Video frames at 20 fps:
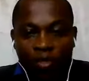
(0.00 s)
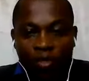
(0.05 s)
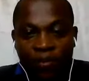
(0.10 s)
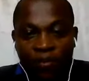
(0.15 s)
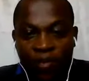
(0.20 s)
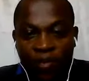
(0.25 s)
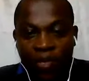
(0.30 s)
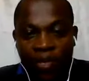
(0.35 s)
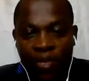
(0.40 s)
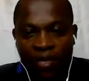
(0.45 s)

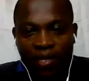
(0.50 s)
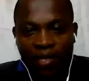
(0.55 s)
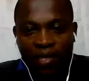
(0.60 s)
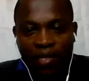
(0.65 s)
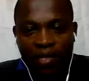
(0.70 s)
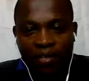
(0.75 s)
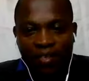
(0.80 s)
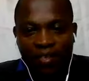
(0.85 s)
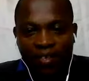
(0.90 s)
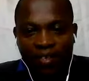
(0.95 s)

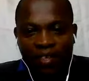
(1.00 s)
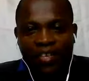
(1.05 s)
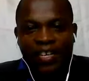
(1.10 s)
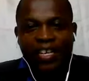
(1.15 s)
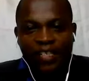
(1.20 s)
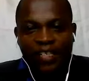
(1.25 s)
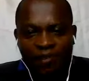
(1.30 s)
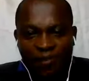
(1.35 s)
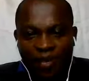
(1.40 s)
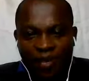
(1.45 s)
Ultimately,
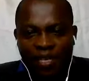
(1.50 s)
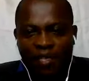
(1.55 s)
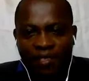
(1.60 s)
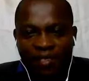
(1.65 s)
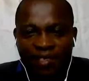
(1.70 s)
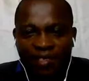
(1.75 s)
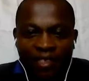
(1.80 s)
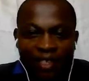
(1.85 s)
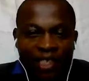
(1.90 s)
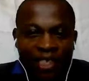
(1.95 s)
it
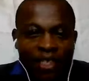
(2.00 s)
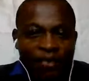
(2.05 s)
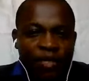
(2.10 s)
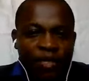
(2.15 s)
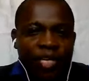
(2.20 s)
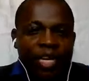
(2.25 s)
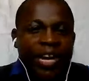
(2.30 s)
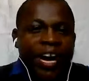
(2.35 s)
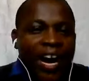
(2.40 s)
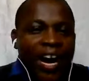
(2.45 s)
means
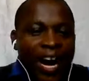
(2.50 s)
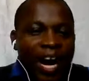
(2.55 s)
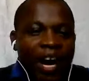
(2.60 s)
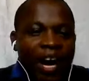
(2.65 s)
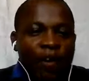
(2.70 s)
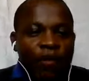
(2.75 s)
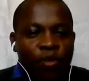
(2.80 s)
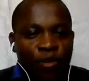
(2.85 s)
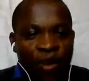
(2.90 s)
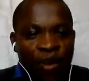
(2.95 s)
considering
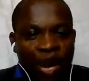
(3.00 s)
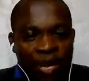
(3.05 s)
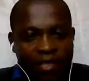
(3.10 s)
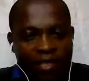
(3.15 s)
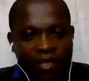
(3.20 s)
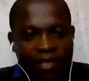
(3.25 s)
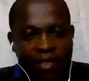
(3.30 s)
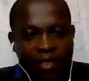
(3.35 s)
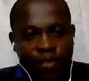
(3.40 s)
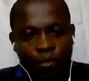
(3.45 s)
how your
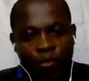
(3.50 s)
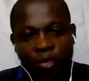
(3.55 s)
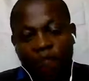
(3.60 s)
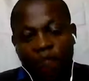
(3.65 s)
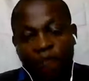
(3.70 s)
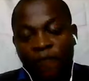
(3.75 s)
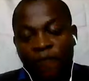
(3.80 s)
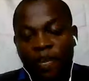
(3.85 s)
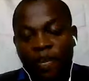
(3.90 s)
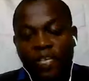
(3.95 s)

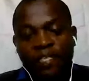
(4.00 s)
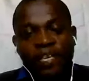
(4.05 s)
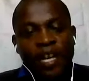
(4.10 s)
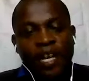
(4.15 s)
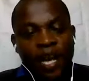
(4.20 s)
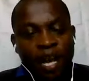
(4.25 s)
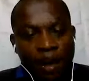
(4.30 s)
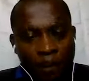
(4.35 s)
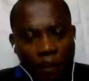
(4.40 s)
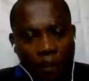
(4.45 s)
actions will
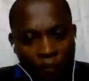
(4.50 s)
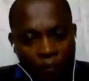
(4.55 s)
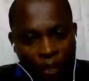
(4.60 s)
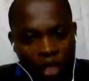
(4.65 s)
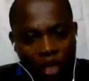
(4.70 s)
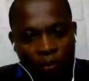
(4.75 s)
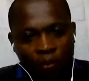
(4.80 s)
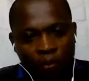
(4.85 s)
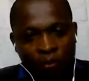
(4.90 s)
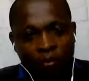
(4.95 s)
affect
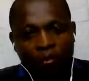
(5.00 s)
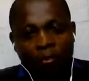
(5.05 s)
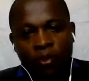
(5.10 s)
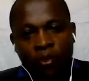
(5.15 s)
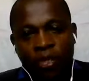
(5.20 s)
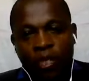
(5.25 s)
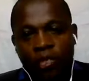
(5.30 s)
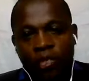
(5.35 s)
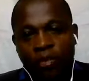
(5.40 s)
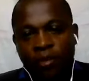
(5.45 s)

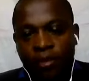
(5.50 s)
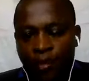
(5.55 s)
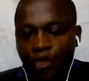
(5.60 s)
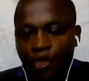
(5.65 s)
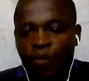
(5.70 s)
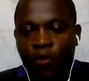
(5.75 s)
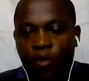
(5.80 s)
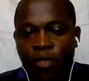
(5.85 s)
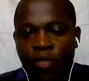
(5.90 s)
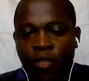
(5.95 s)
people and
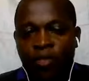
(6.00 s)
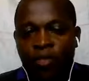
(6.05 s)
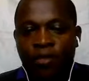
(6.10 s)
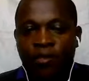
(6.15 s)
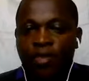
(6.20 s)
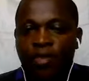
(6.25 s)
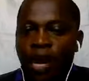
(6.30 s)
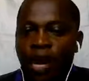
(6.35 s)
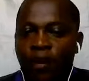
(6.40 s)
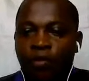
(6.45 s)

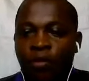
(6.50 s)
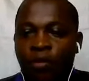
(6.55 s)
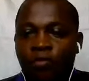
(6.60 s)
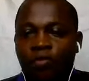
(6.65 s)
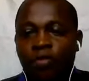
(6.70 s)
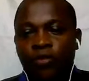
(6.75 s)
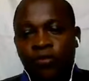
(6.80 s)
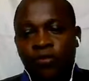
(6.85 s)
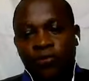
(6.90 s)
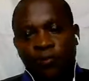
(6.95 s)
situations
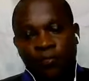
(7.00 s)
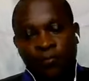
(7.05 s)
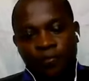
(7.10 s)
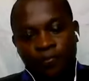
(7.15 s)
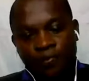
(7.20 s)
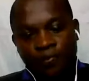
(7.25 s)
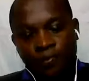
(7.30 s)
around you.